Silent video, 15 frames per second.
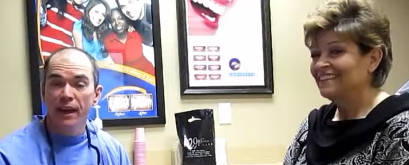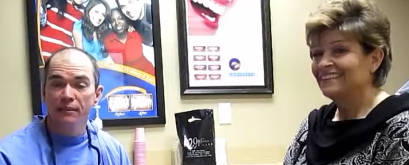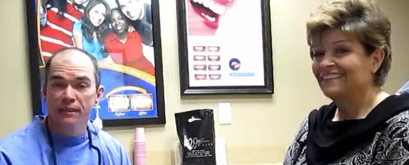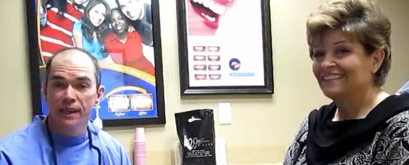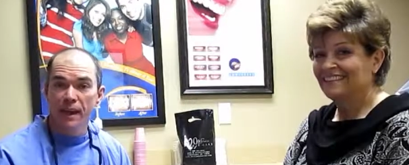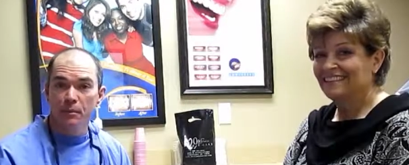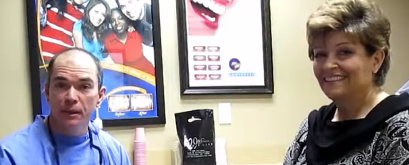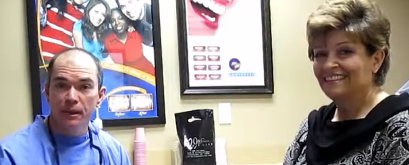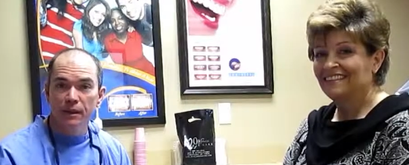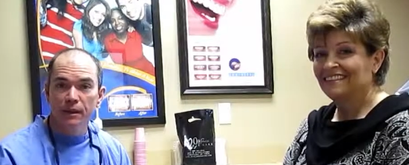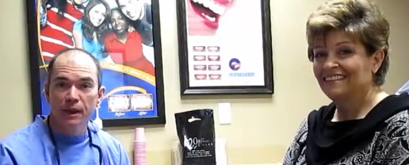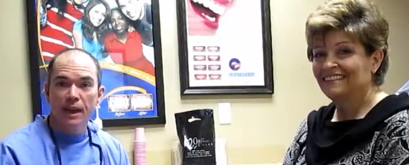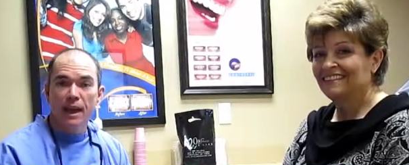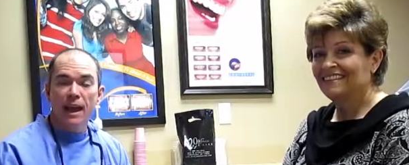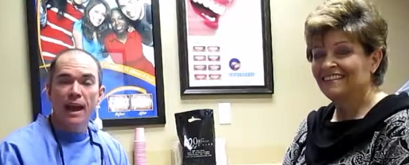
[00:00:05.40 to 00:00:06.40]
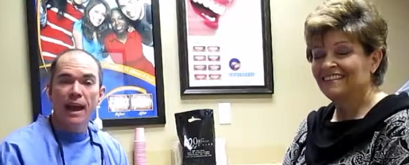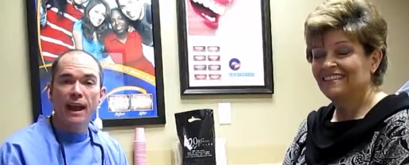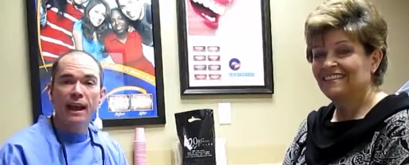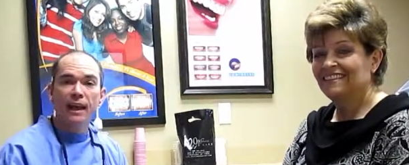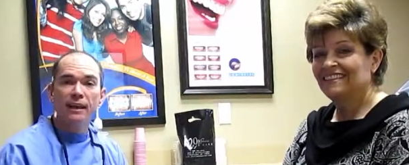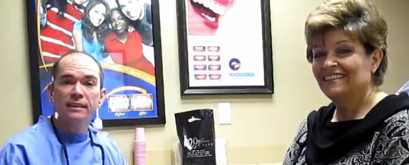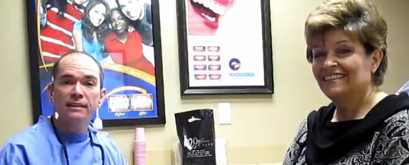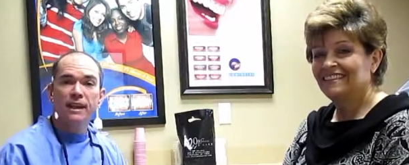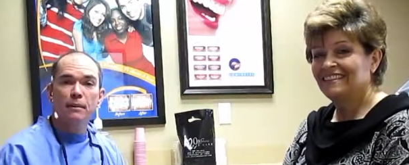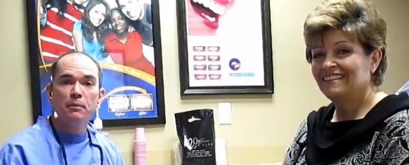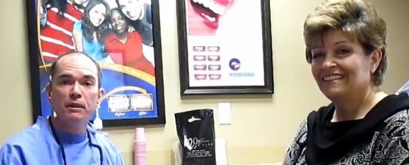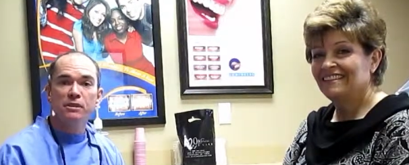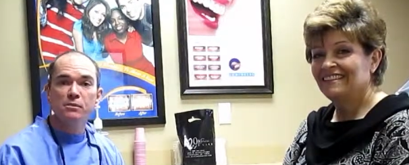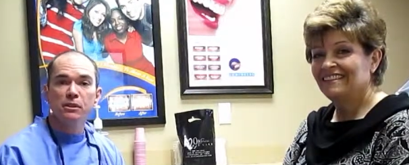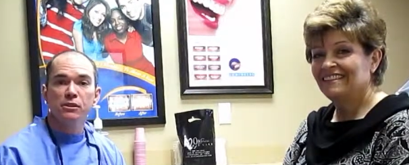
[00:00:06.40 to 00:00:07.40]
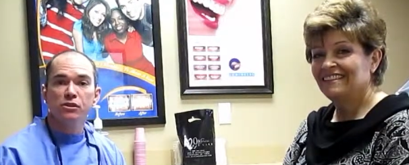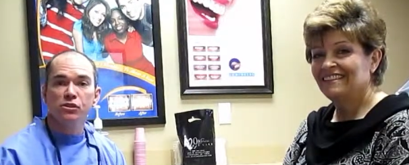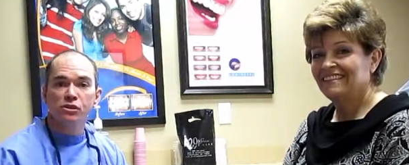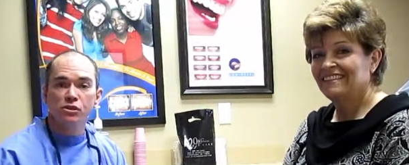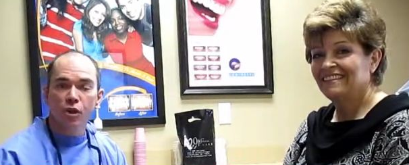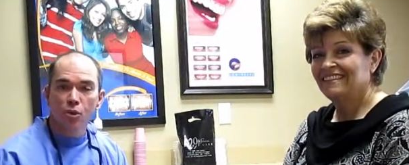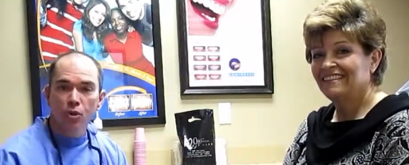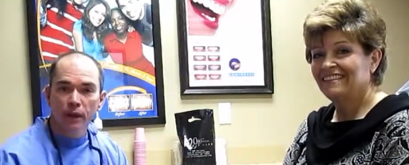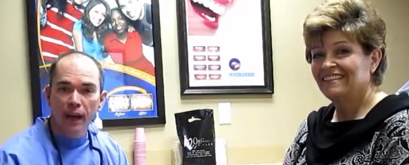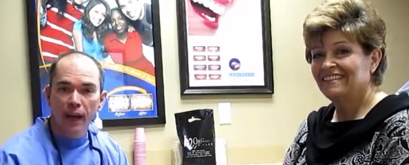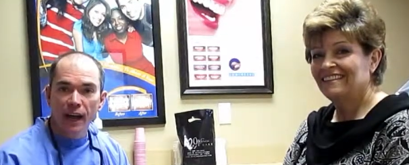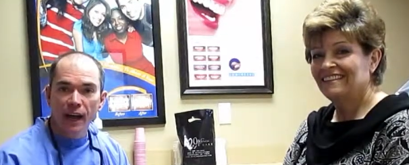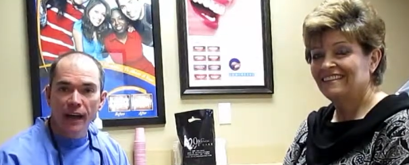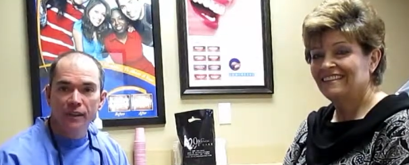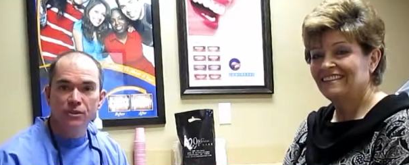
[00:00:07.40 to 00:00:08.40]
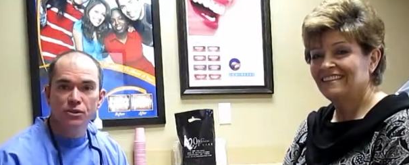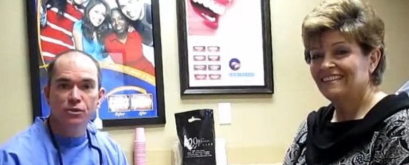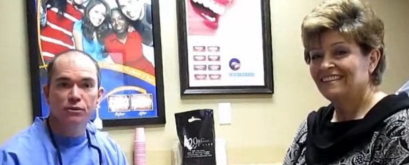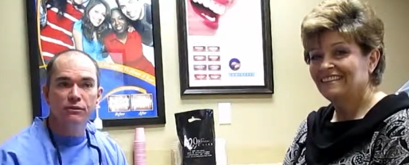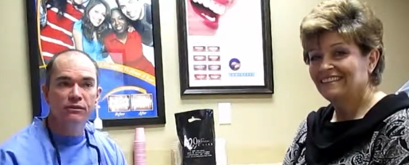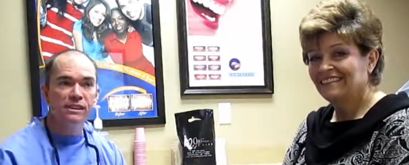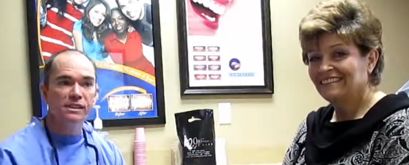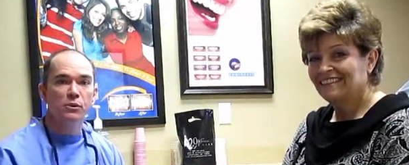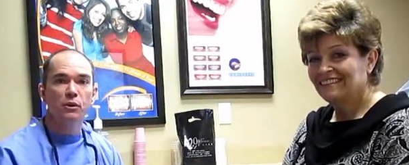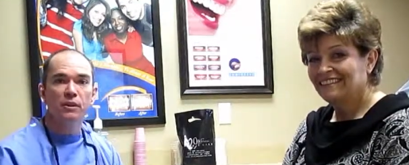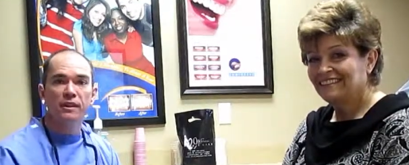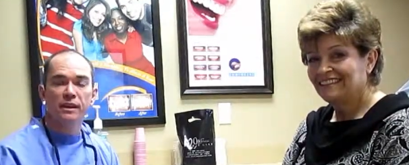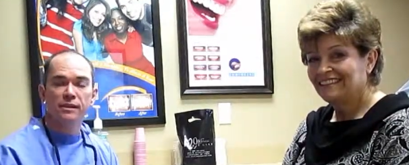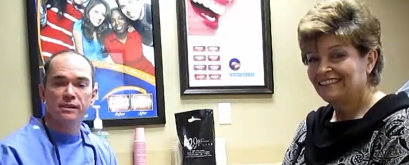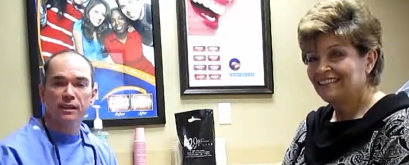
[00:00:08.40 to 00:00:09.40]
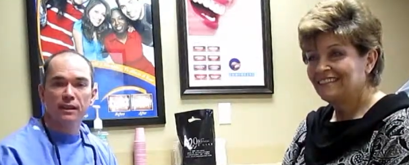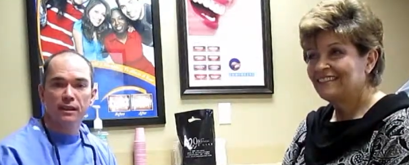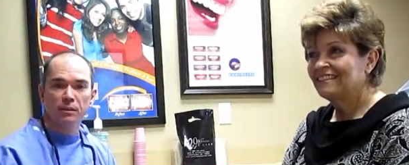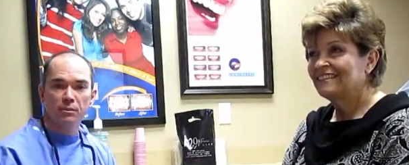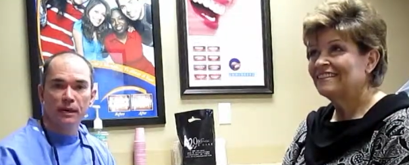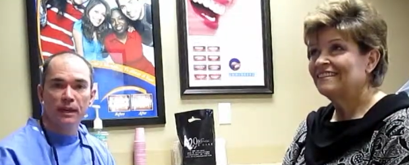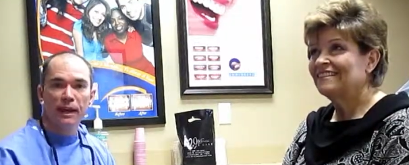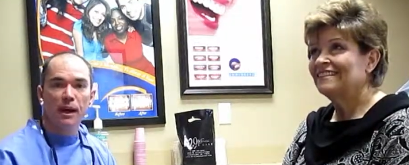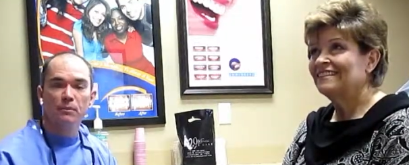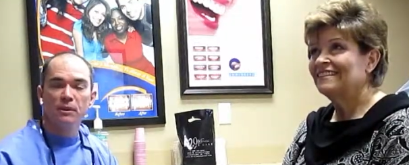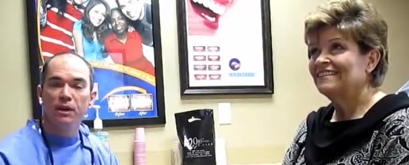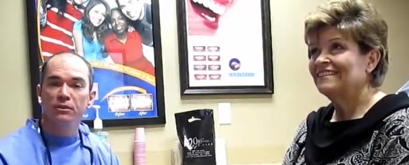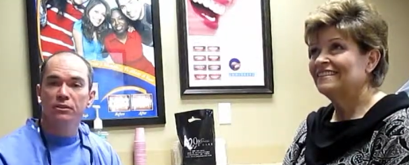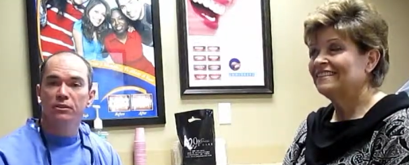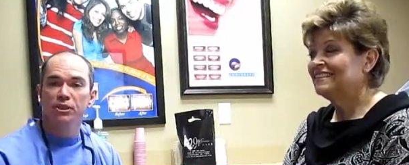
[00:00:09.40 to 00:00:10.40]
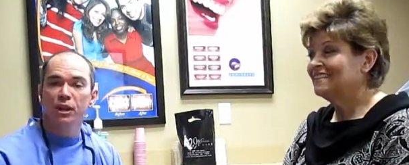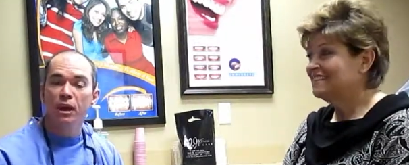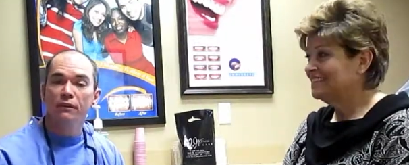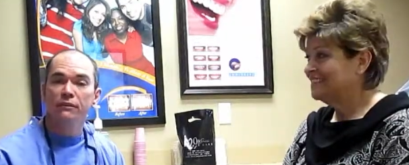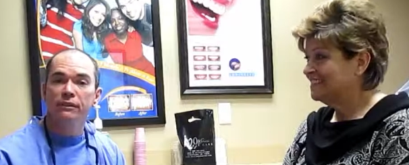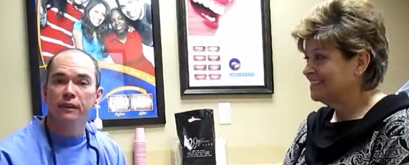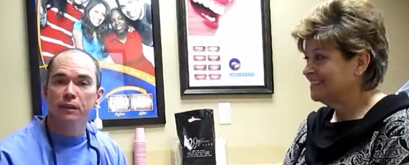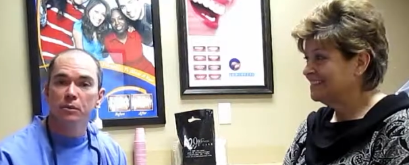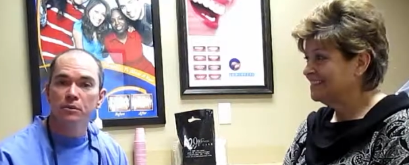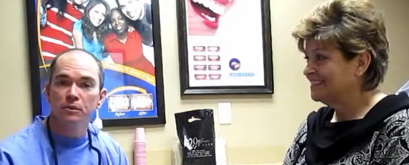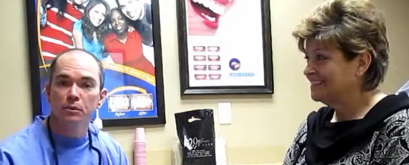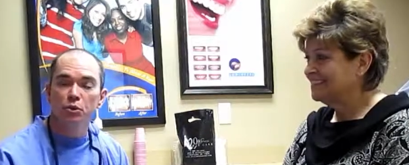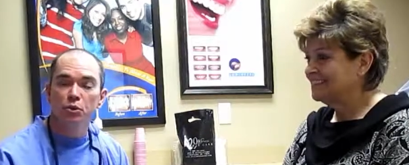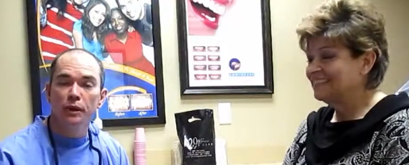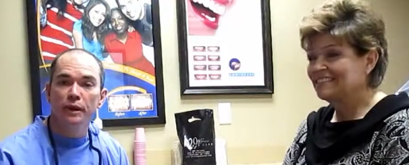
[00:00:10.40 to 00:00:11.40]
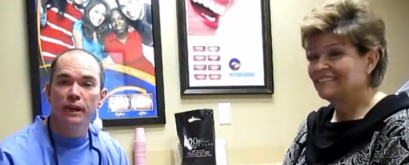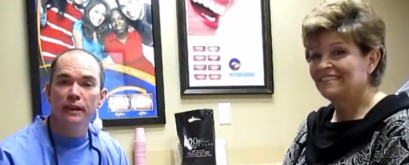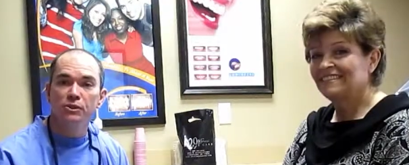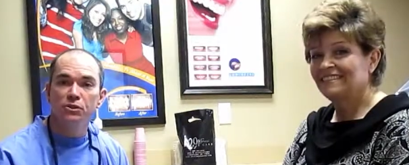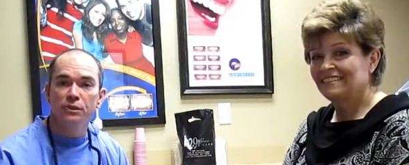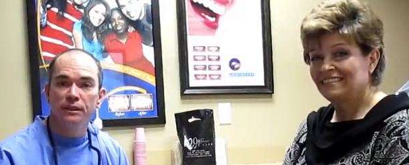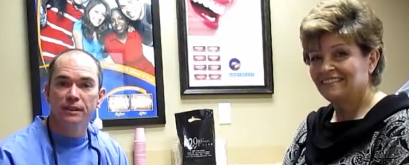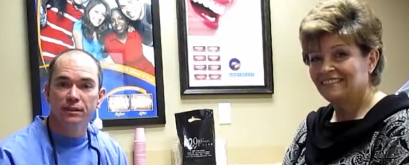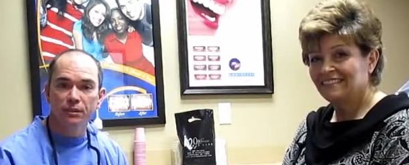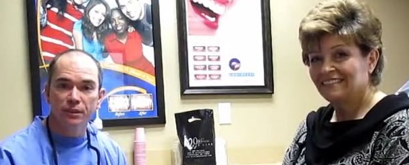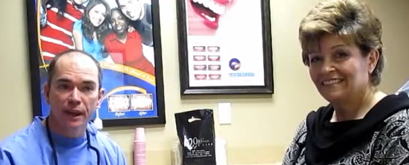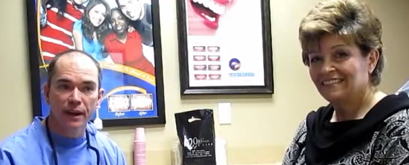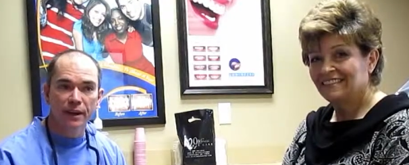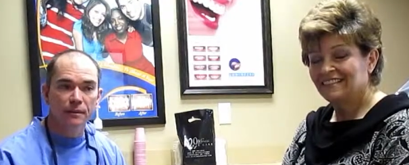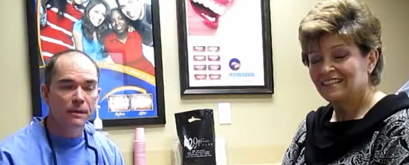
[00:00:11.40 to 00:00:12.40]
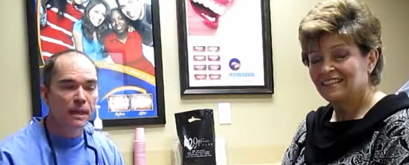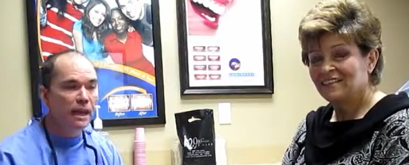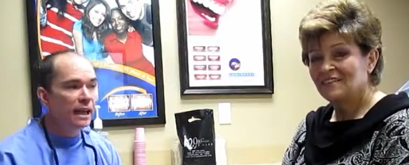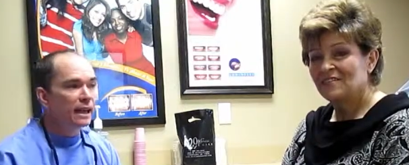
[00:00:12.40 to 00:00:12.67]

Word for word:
Speaker 1: have Debbie, and Debbie has been so kind to visit with us a little bit. I'm Doctor John Phillips from twenty-ninth street Dental Care.